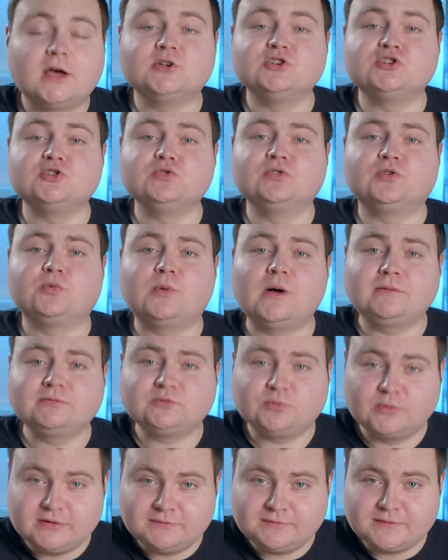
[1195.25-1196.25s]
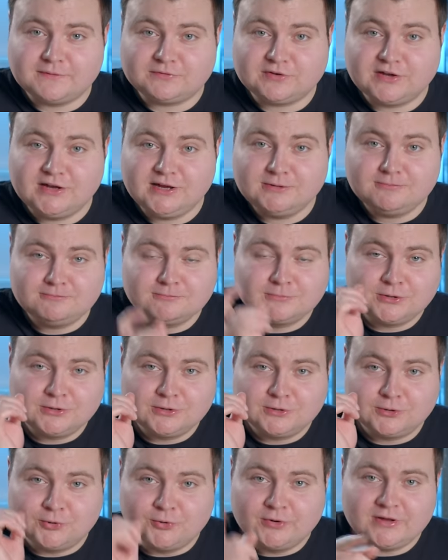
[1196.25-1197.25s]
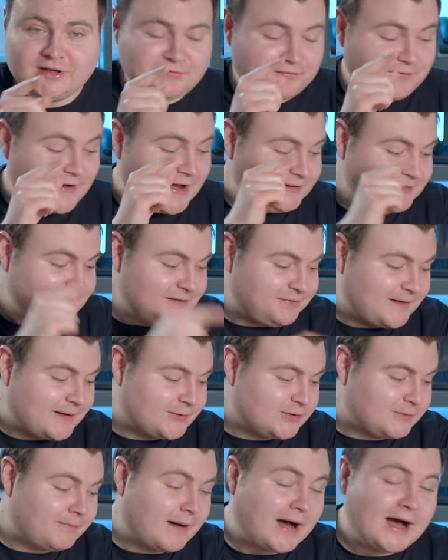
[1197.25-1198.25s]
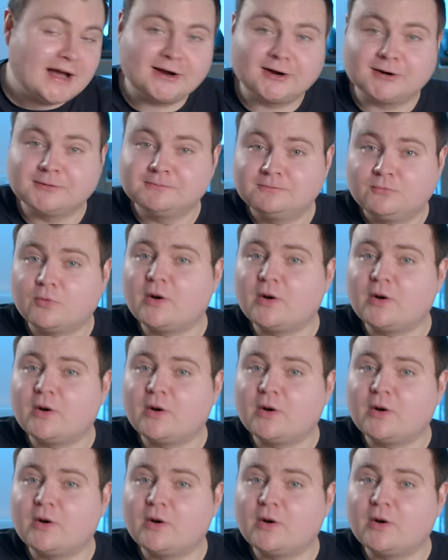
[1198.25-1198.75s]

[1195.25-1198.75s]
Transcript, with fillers: On June 12, 2015, Ouya finally found a buyer.